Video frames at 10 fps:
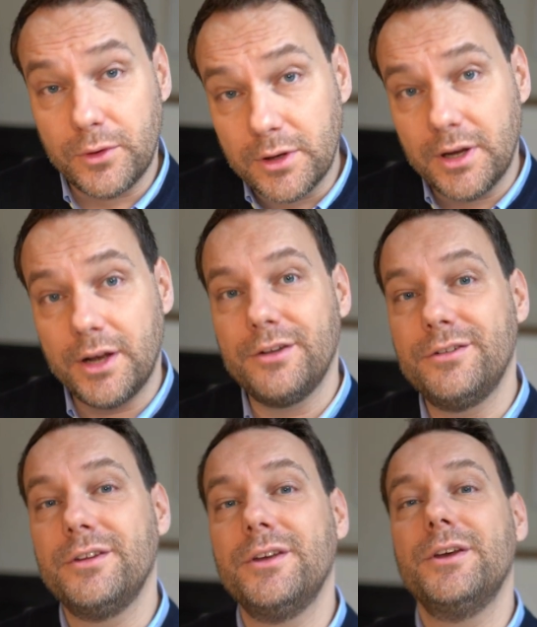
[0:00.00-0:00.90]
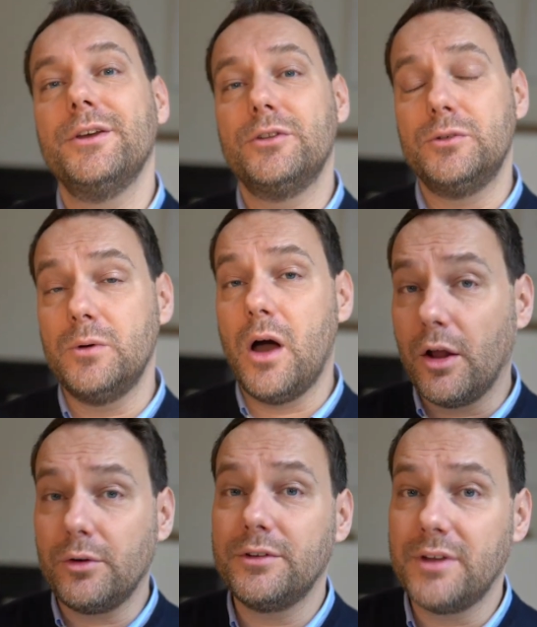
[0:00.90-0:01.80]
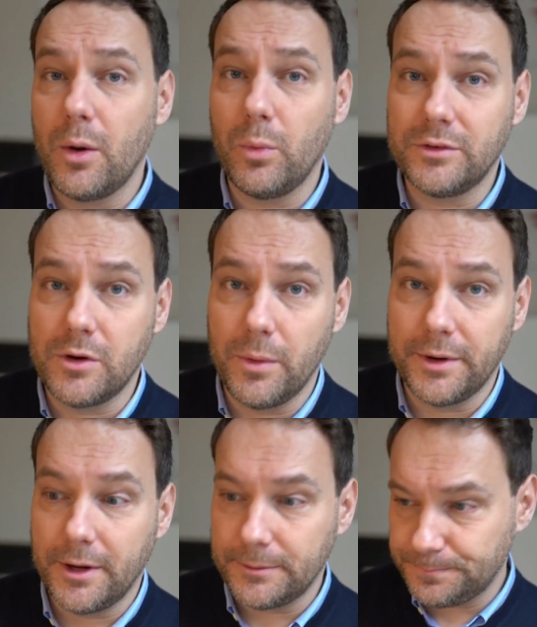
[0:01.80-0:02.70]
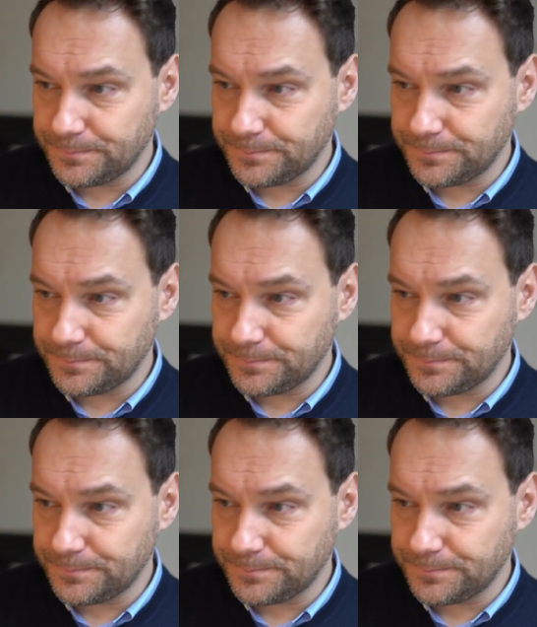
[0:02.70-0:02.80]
for clients to understand what's going on.